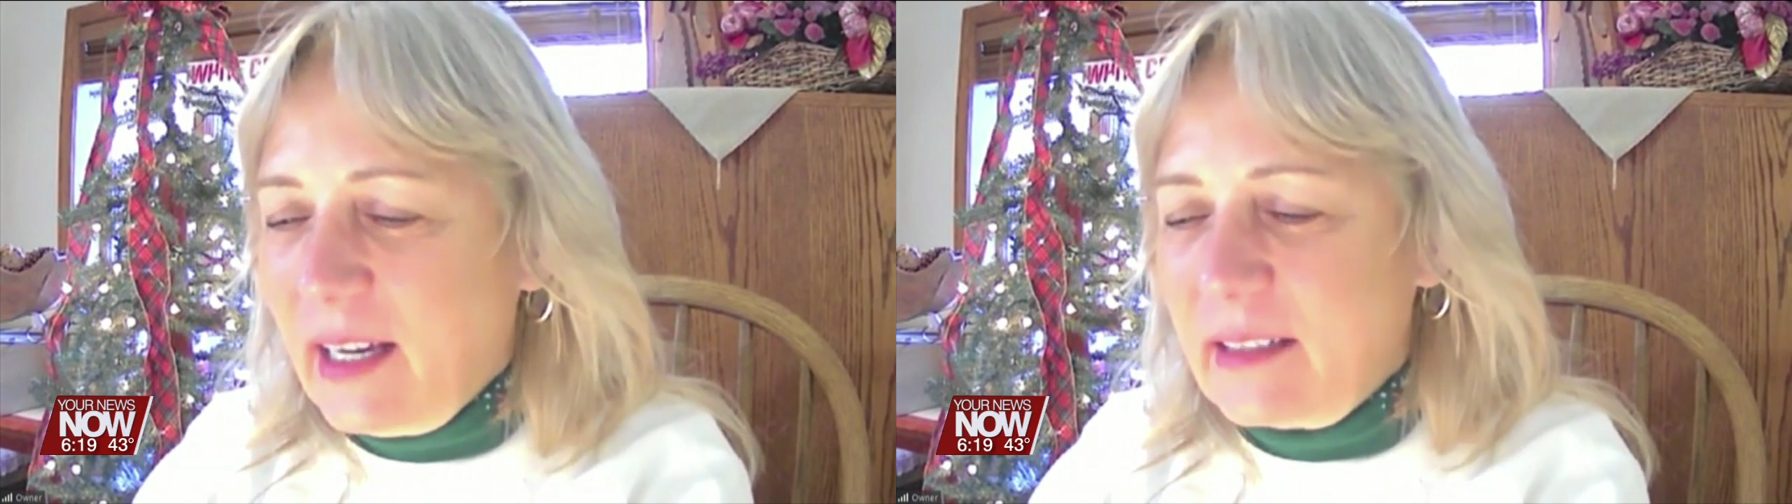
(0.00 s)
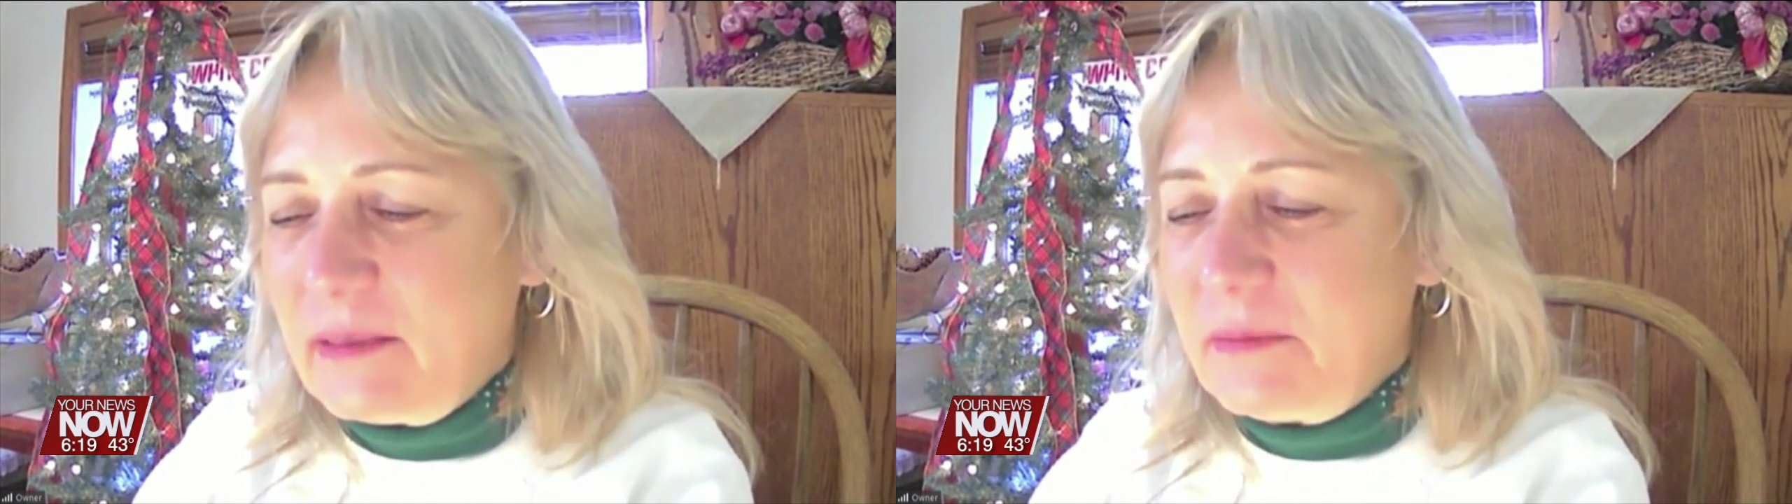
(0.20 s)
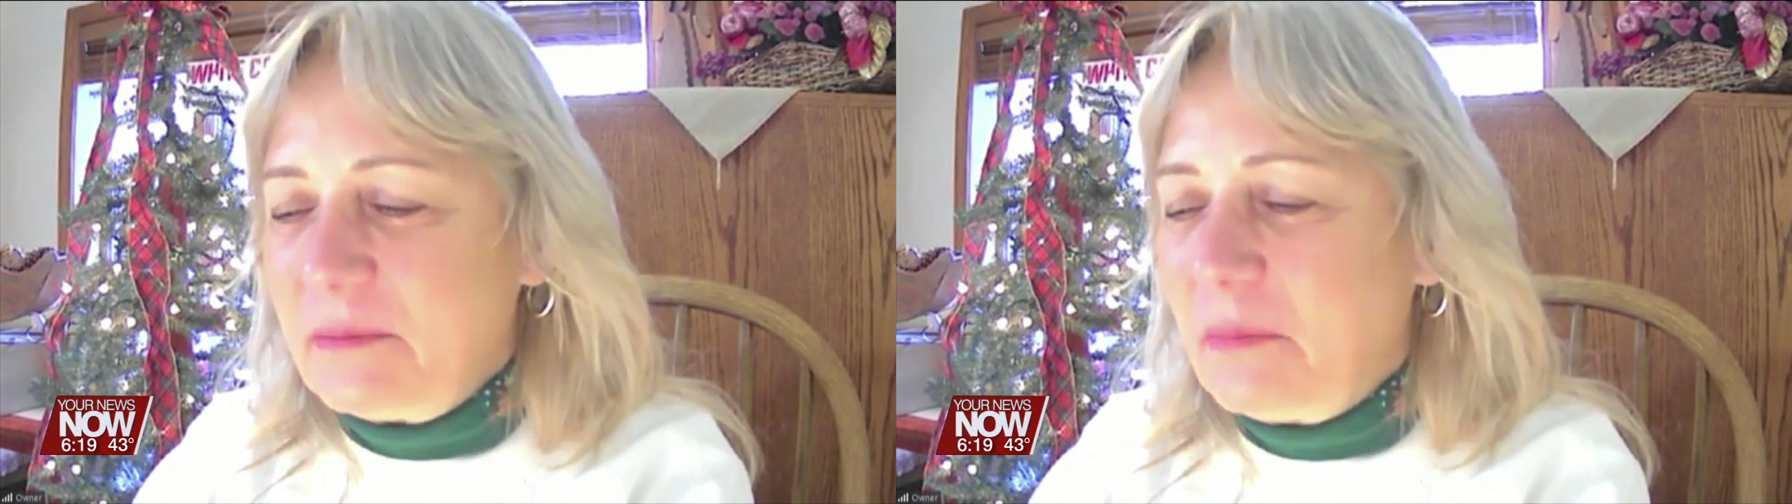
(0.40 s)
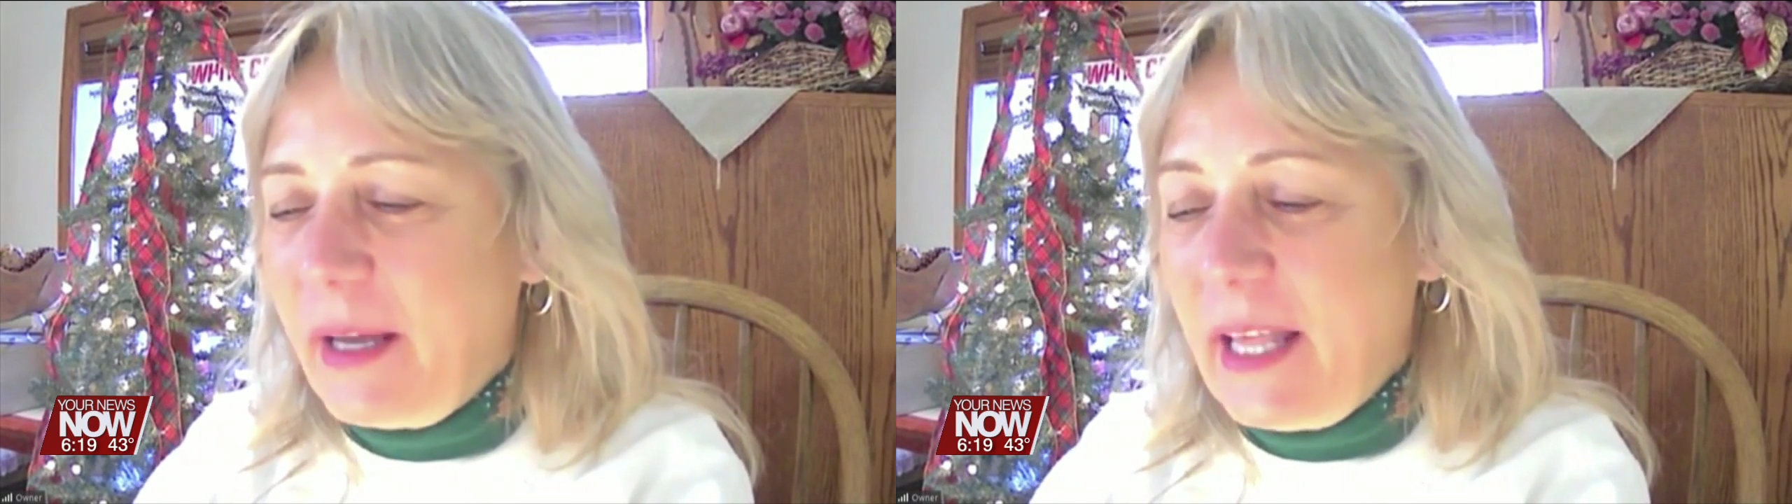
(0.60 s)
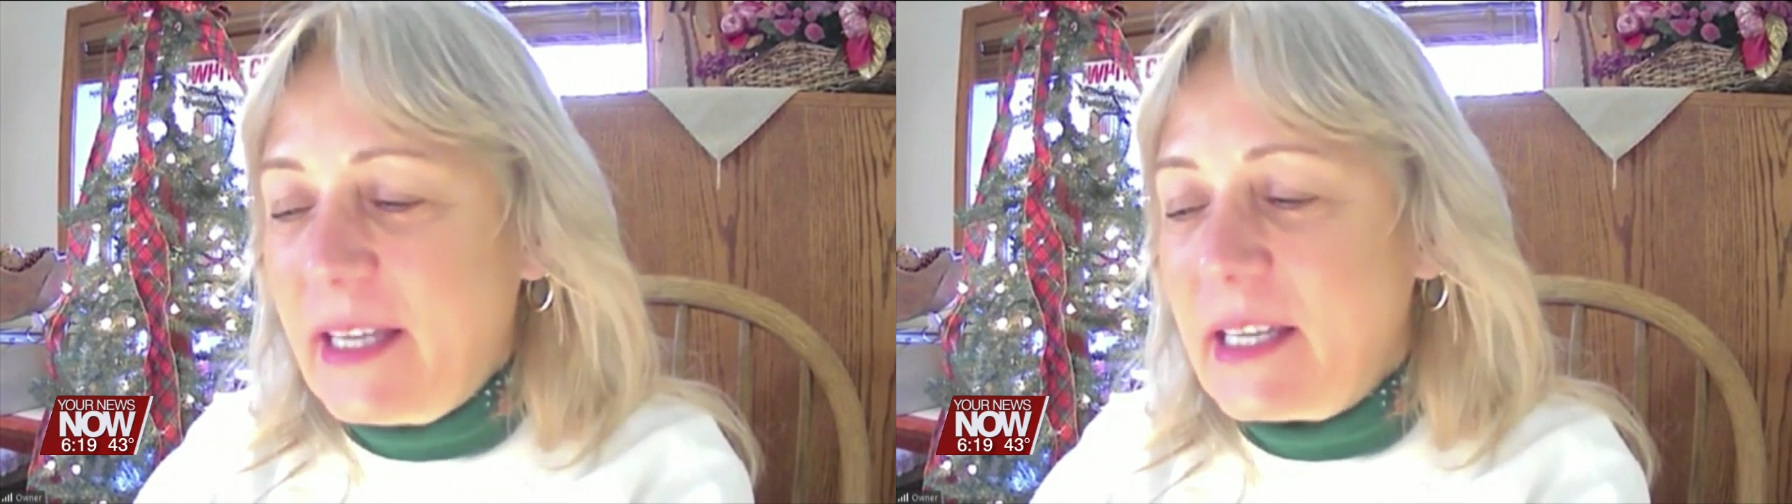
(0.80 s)
Um,
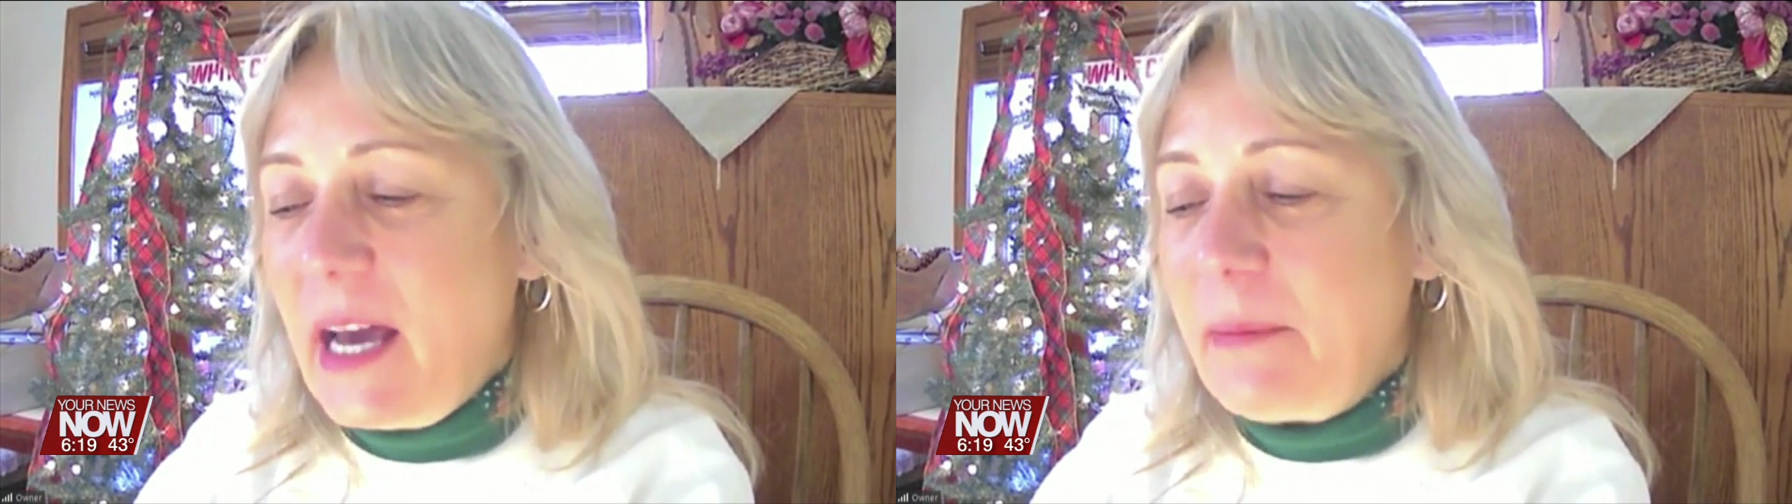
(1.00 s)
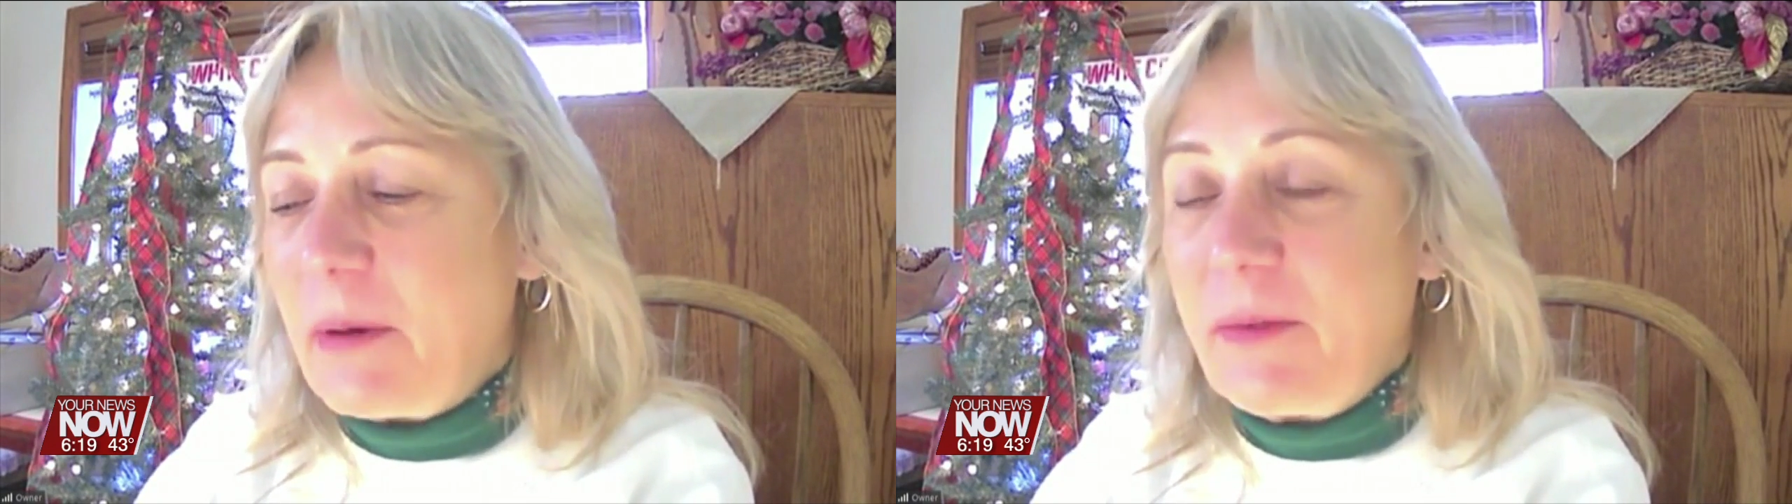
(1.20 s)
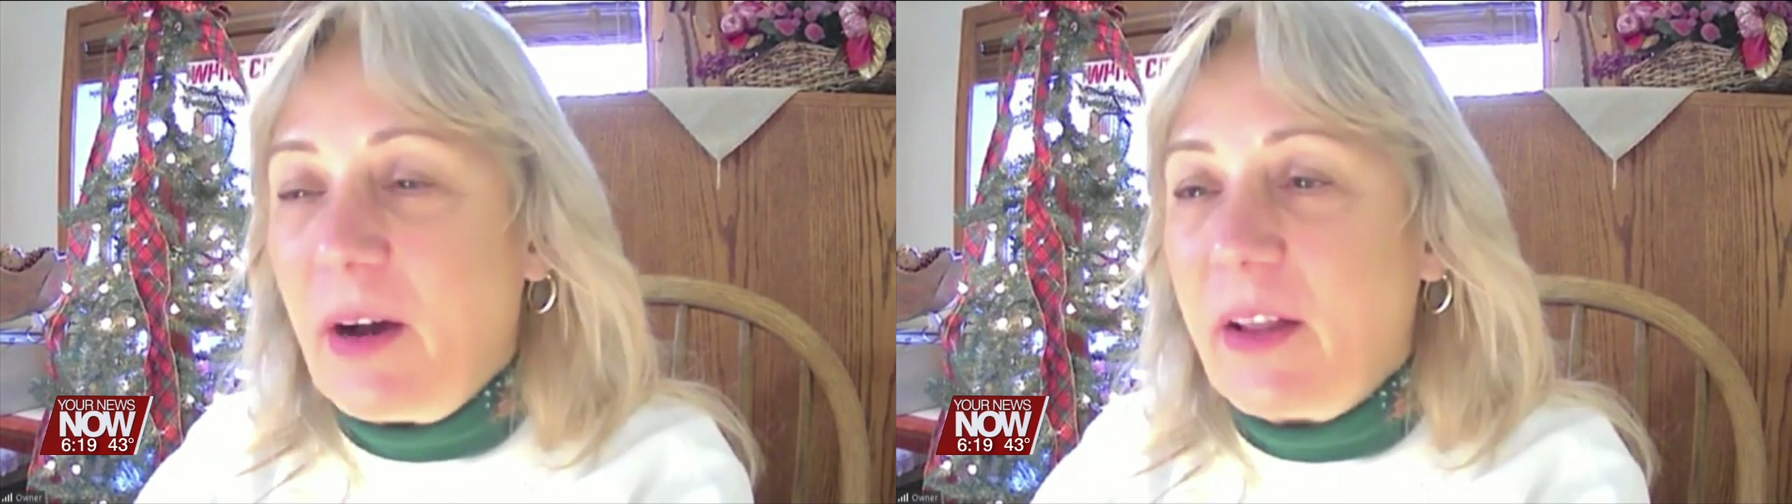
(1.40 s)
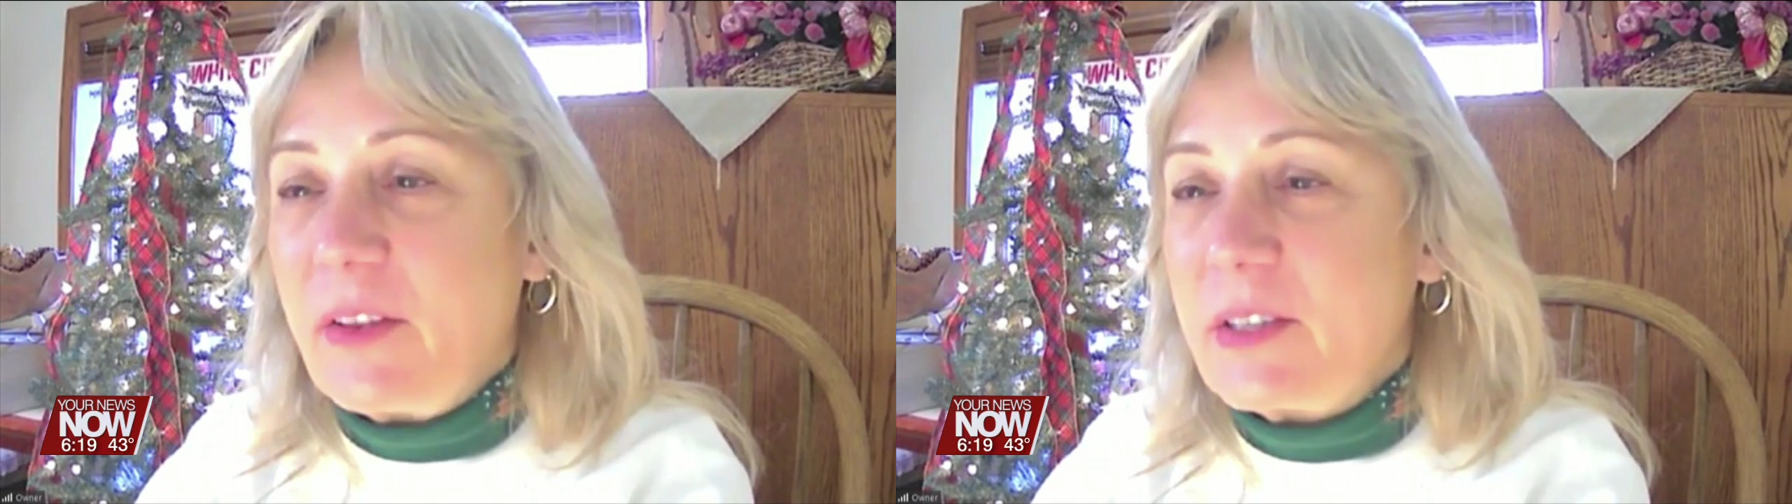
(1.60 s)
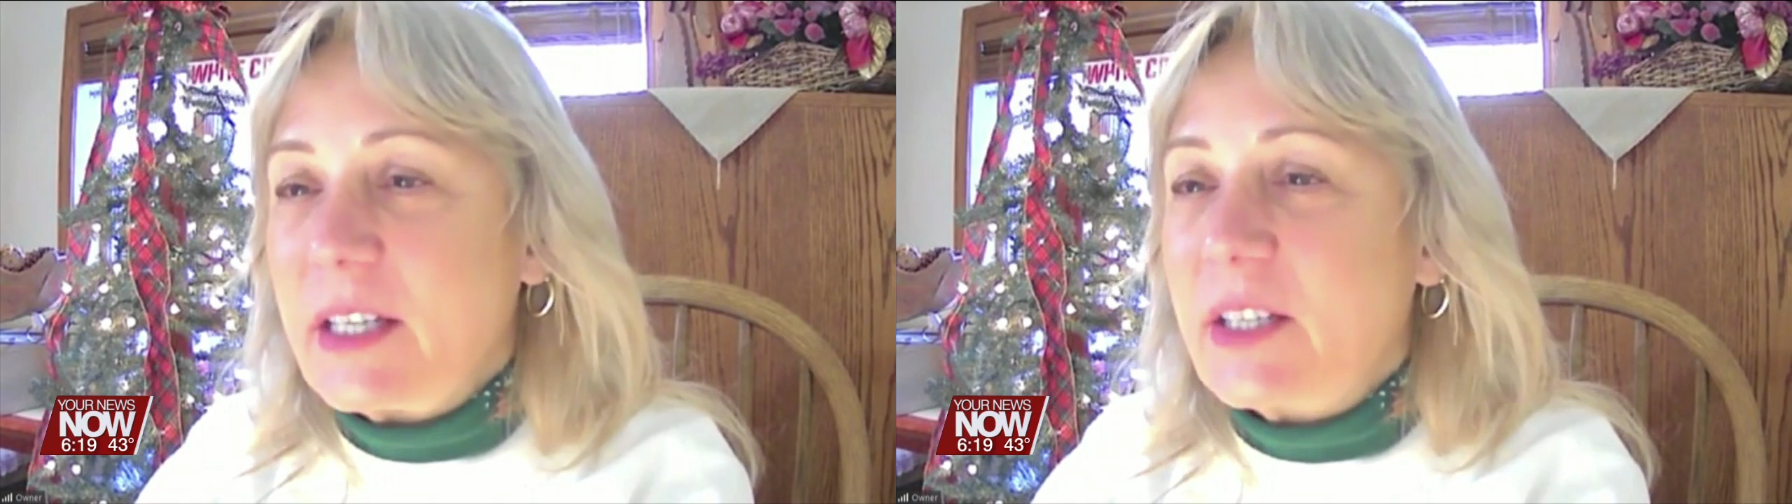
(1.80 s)
by that time, our
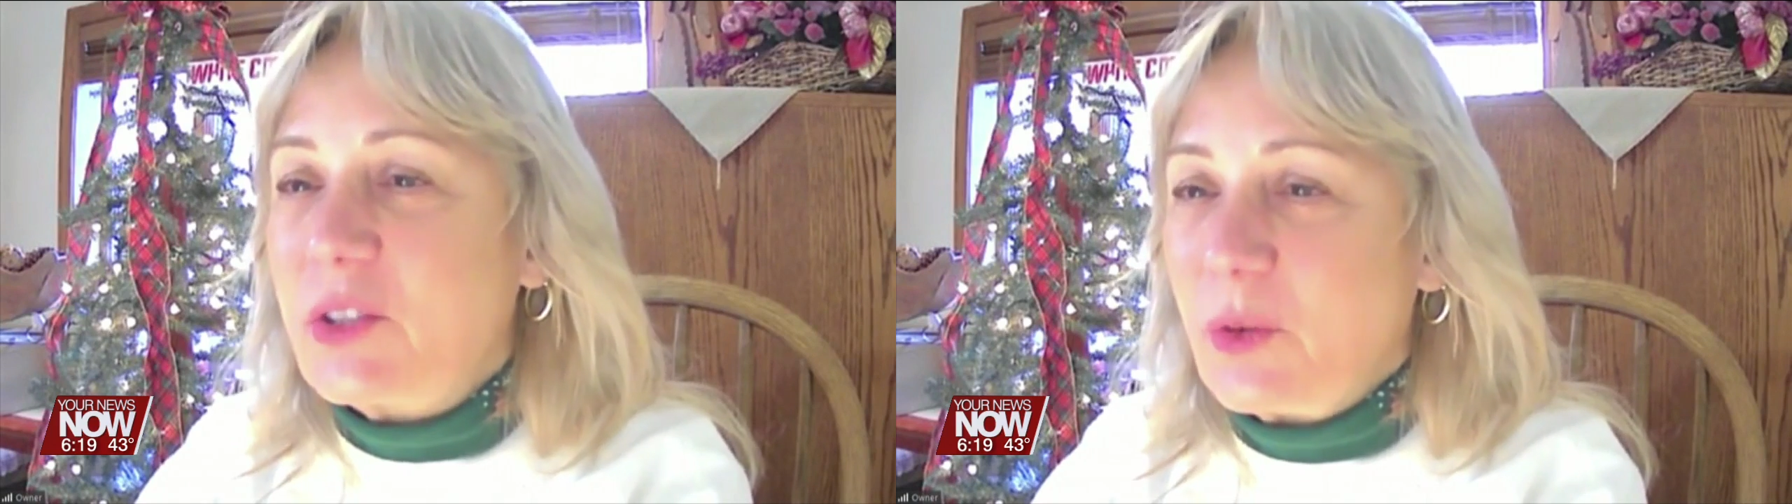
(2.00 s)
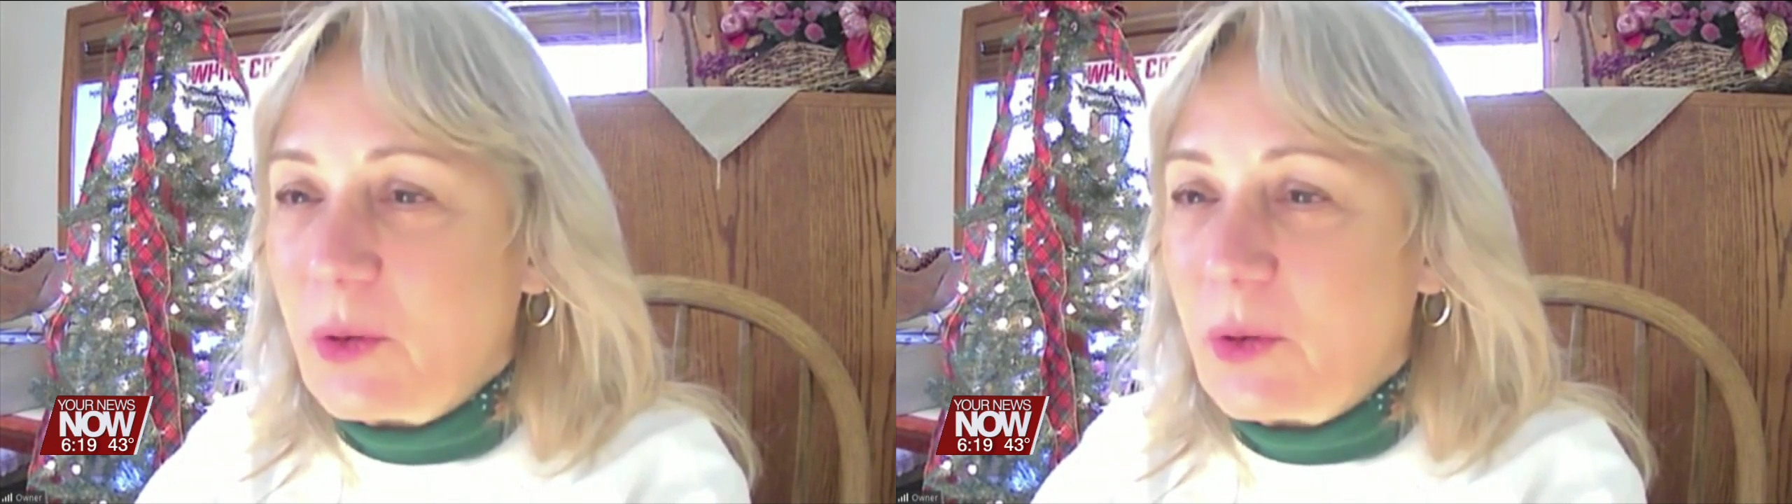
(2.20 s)
father, Dick